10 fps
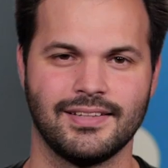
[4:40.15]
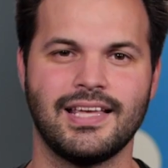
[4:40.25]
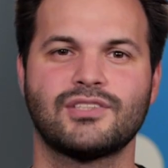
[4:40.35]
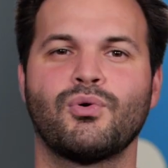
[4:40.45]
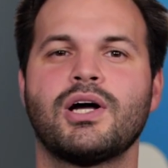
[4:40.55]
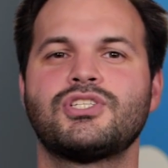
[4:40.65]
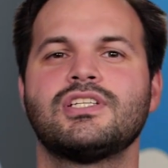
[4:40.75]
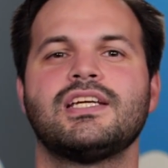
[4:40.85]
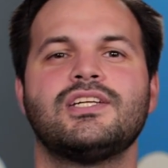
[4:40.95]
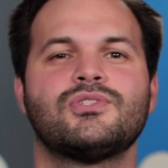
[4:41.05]
Thanks for watching
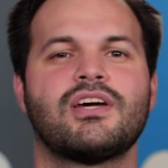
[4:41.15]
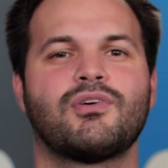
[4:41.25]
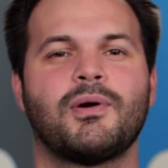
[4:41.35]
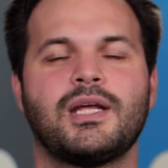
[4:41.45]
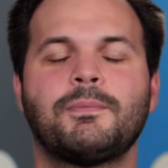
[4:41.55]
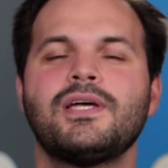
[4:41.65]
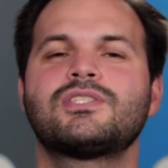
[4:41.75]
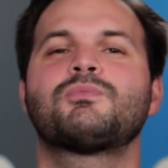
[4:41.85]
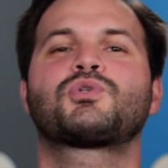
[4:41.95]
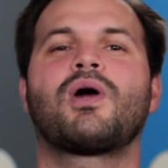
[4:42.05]
DNews, everybody. Please
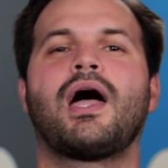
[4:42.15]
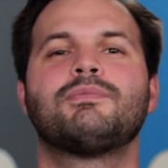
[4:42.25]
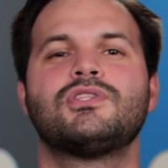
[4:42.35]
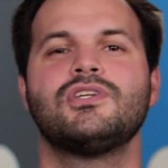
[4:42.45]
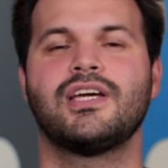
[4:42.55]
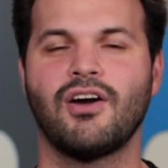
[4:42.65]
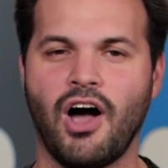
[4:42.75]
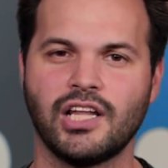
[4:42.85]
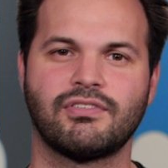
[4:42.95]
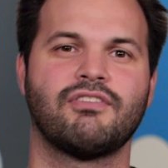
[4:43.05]
subscribe so that you get
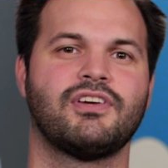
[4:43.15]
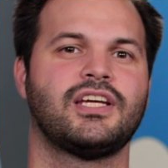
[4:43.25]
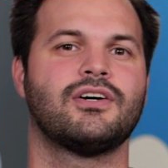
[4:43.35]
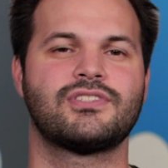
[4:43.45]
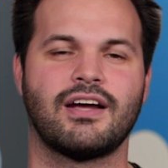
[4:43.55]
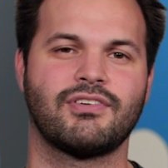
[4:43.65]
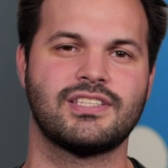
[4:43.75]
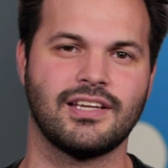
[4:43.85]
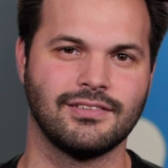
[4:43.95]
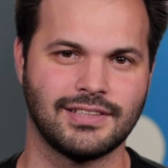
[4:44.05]
all of our videos every
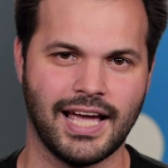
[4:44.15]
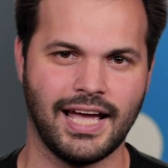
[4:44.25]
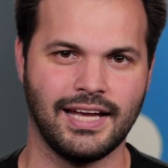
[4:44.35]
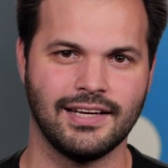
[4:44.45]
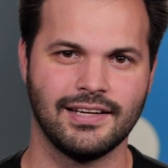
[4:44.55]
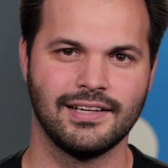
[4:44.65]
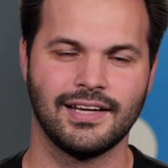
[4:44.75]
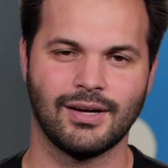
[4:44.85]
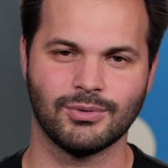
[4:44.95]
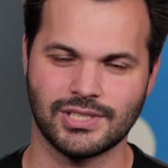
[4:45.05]
single day.
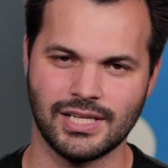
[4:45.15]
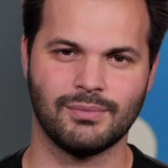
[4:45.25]
We'll see you